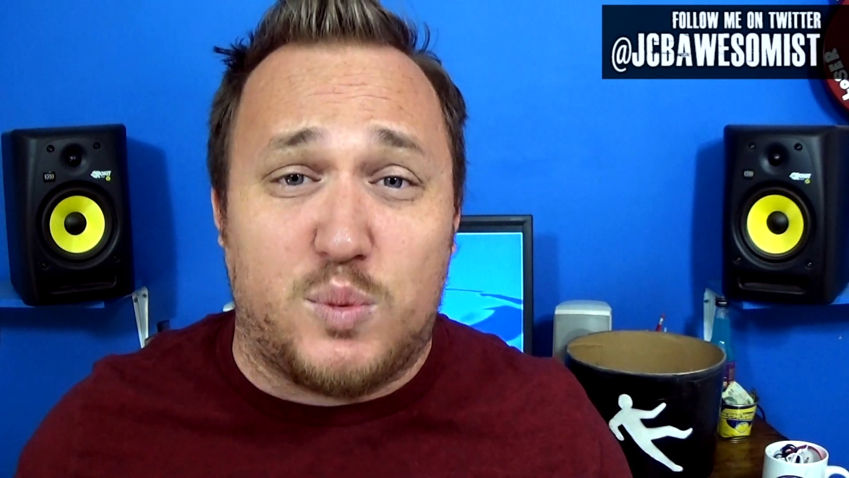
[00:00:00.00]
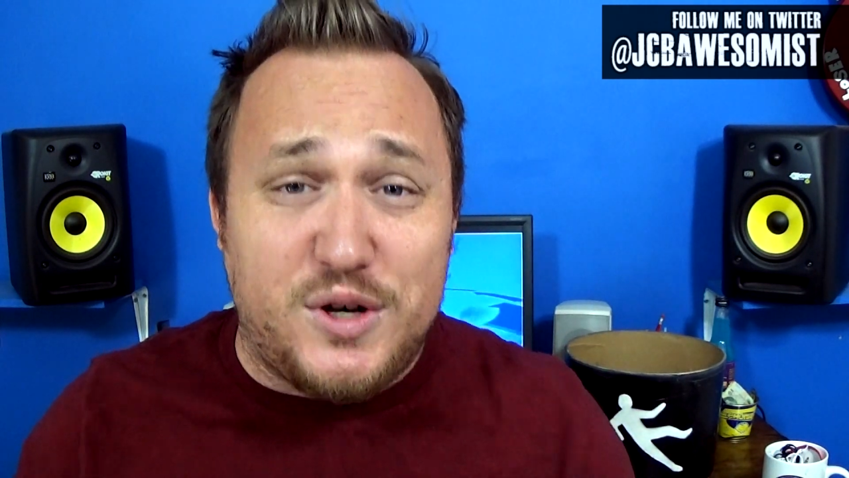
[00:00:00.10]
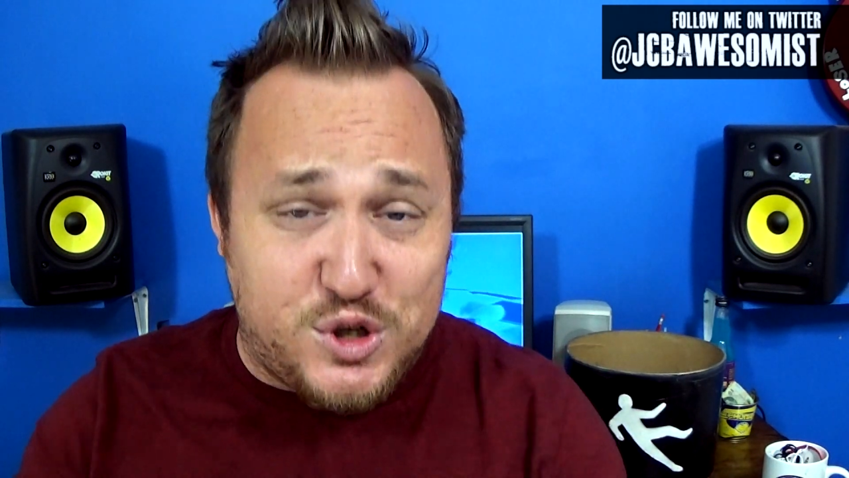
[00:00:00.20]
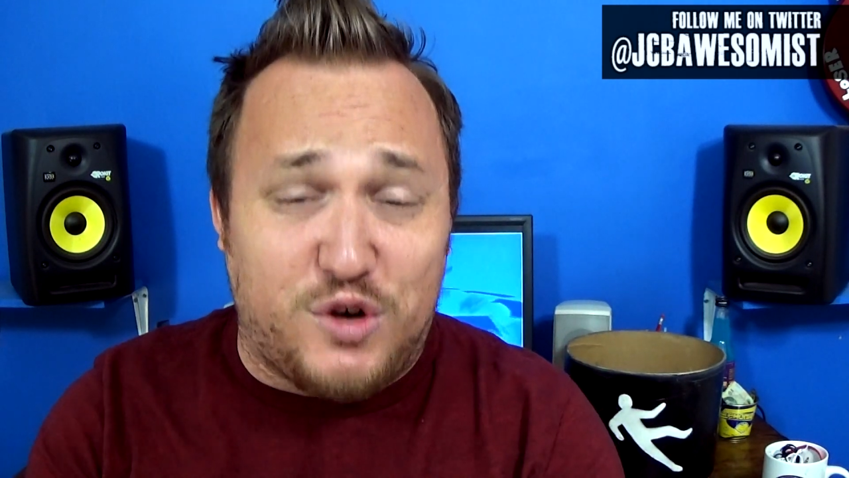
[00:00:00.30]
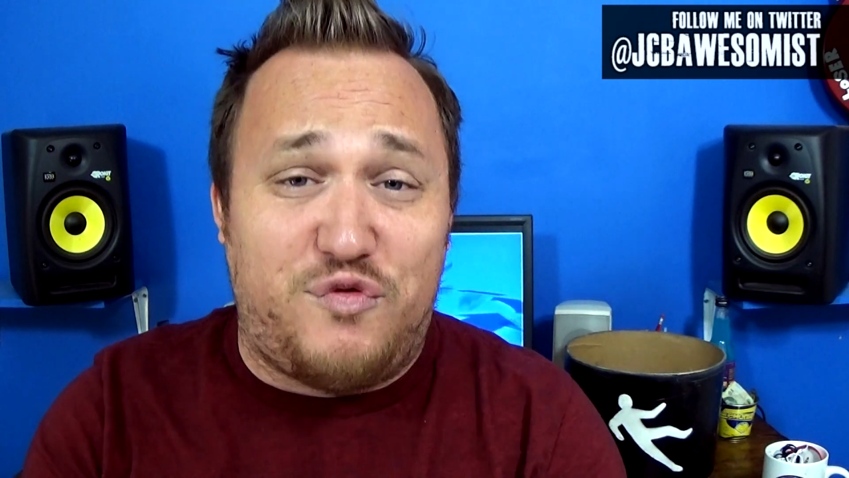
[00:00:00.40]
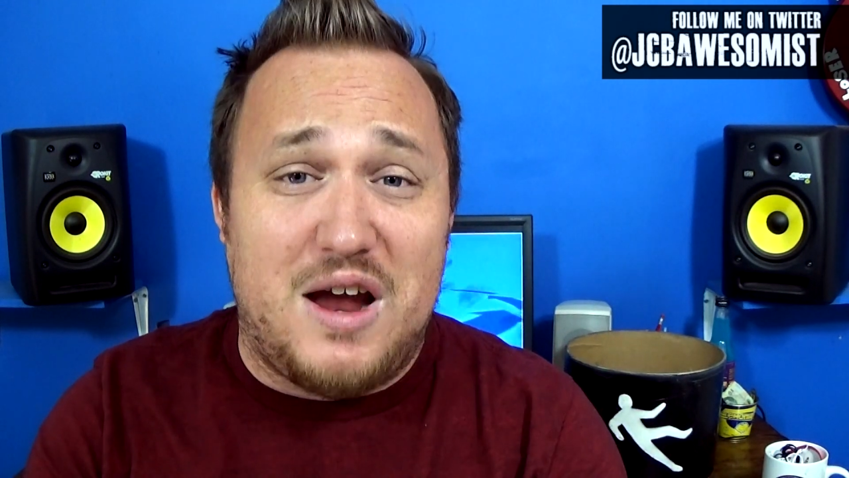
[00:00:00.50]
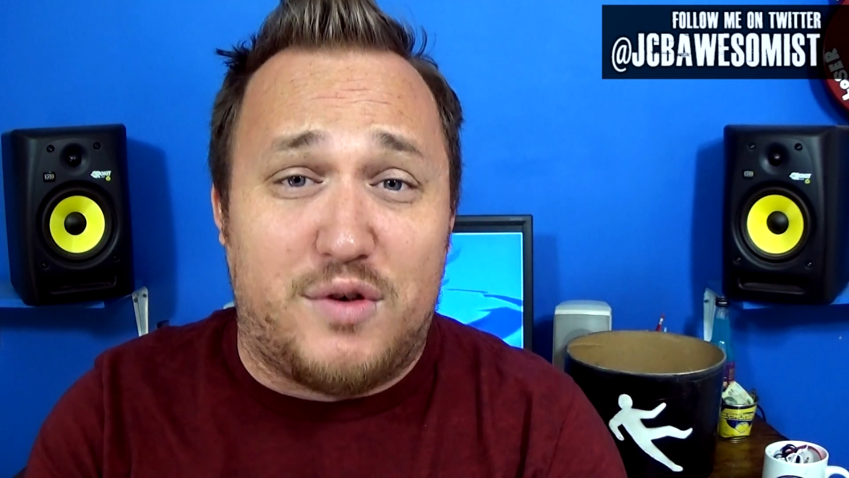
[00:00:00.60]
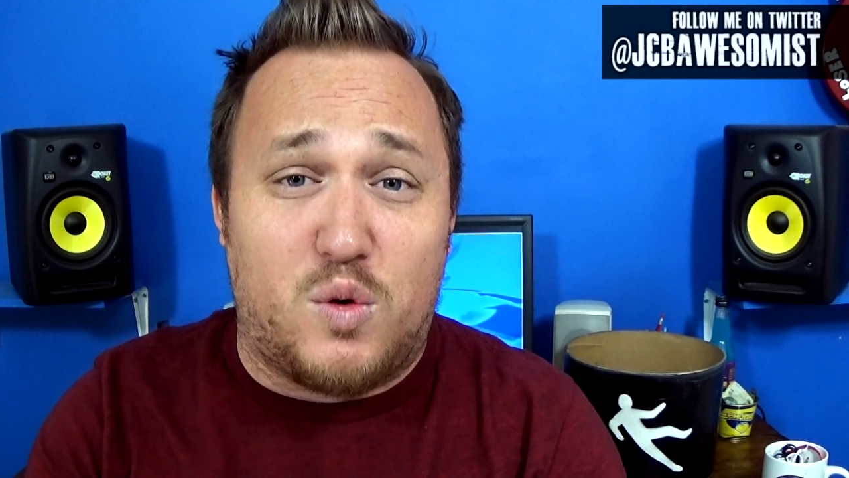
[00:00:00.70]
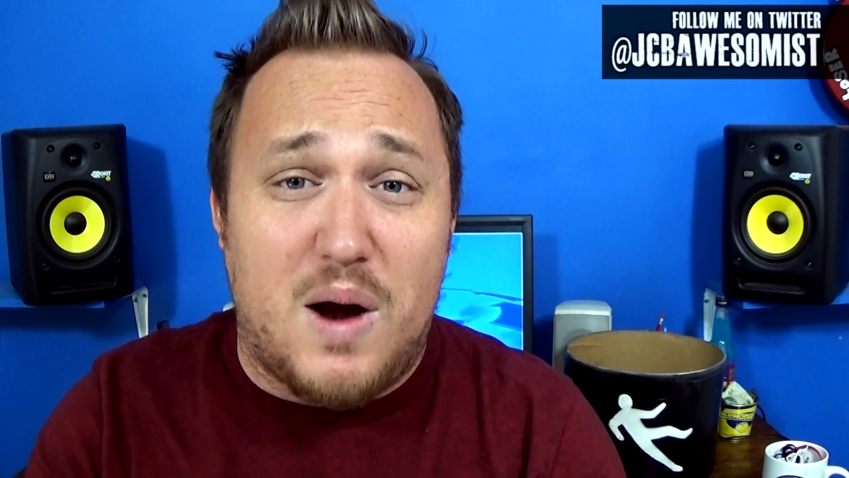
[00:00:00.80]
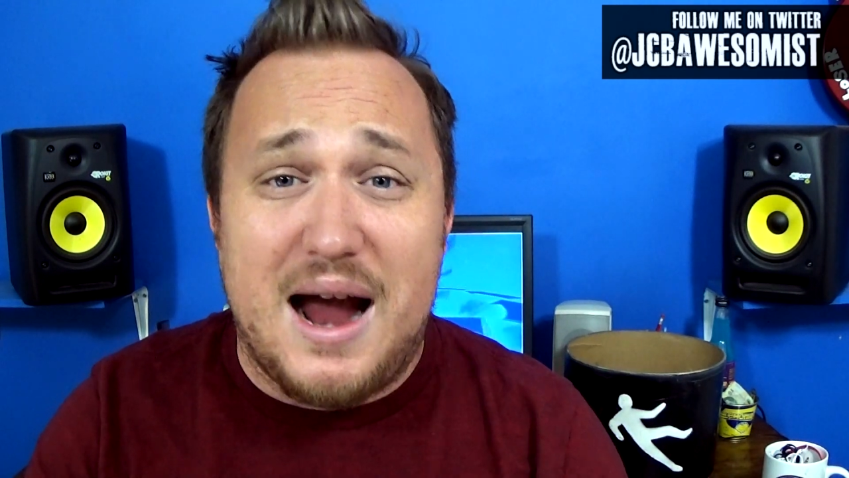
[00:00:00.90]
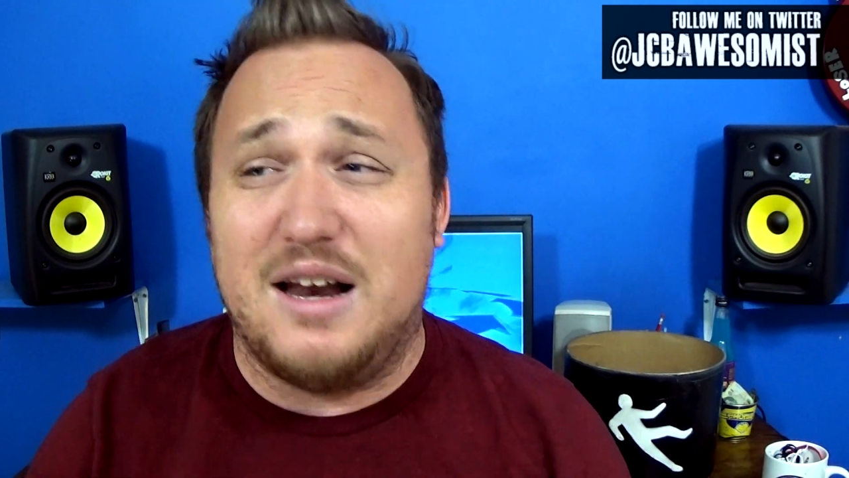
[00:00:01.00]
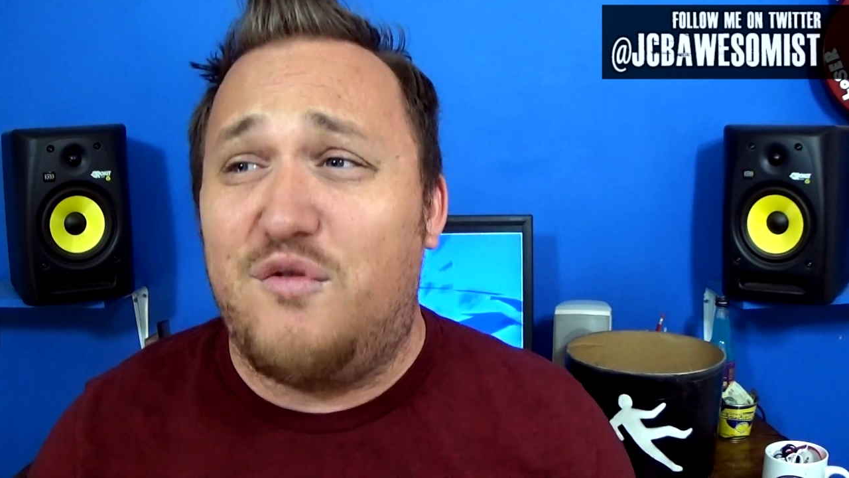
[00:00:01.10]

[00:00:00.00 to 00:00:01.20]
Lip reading: What's your favorite ride?